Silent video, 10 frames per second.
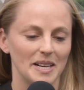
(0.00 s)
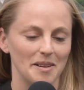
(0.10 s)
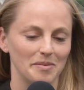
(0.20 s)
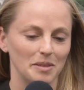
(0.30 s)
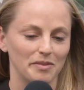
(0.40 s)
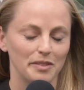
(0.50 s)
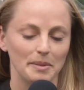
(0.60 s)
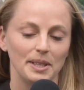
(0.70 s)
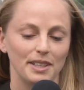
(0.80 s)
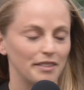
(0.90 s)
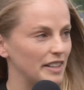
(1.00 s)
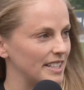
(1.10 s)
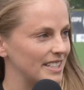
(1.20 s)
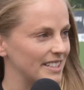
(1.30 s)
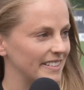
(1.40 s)
um, some familiar
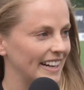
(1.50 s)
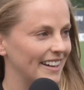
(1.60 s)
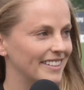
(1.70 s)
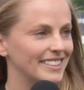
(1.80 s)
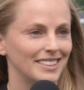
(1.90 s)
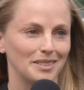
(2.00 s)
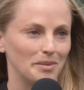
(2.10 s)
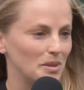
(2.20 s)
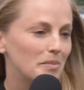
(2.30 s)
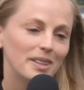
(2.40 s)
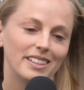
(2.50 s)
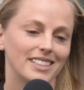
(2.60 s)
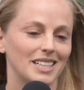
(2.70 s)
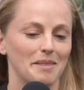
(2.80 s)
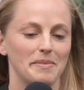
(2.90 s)
faces around and some new
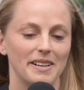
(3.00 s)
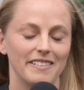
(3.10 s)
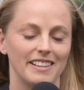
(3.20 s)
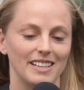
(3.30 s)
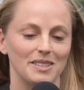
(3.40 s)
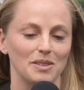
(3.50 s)
buildings up and everything.